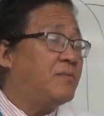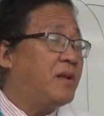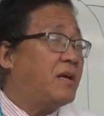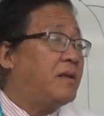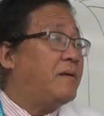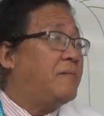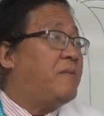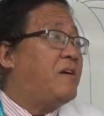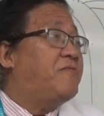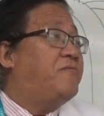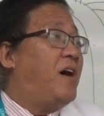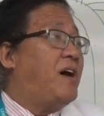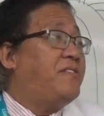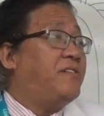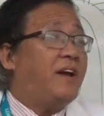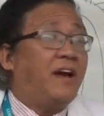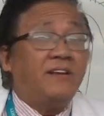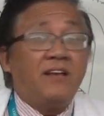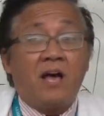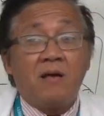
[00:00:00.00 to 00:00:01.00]
like my
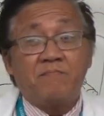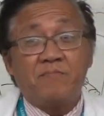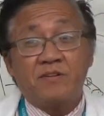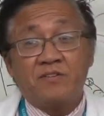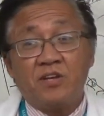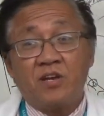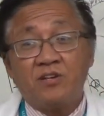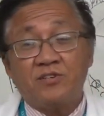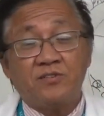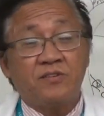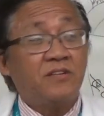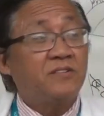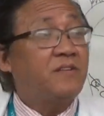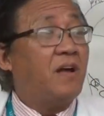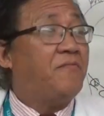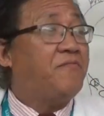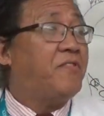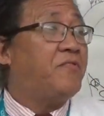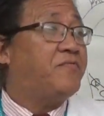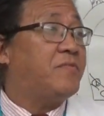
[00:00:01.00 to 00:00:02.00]
father had hypertension. He
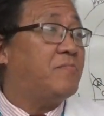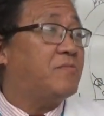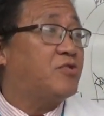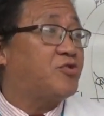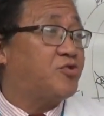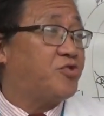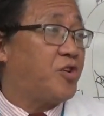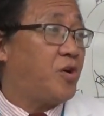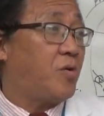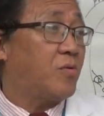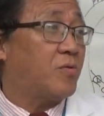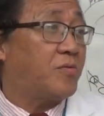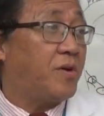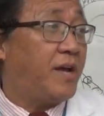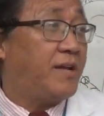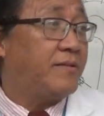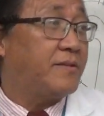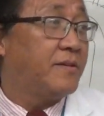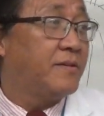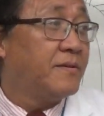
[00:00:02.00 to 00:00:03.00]
suffered from stroke,
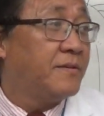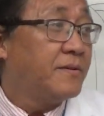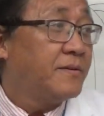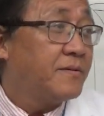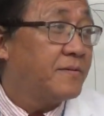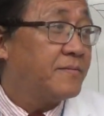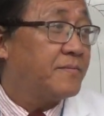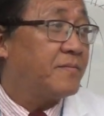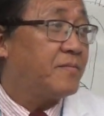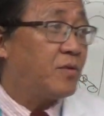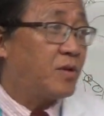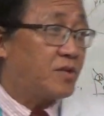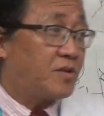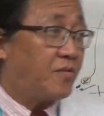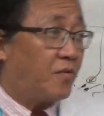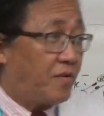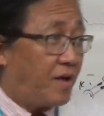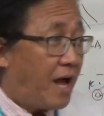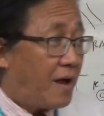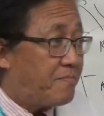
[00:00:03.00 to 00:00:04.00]
right? Because
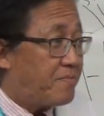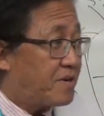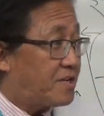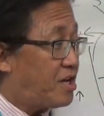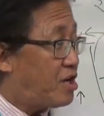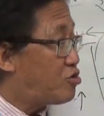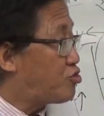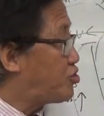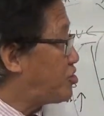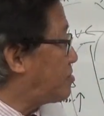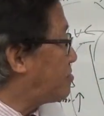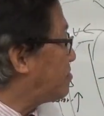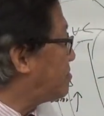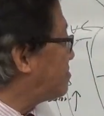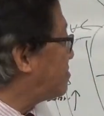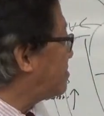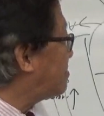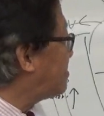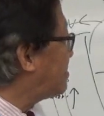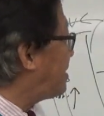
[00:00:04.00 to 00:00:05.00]
he had hypertension
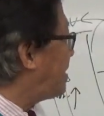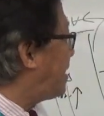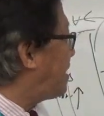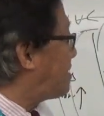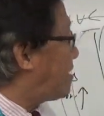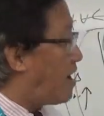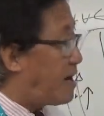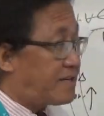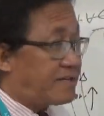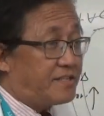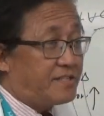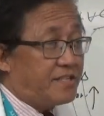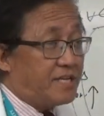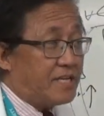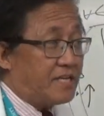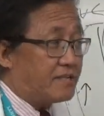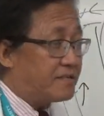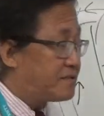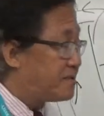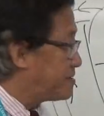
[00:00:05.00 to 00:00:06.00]
and heart
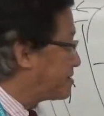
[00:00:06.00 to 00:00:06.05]
disease,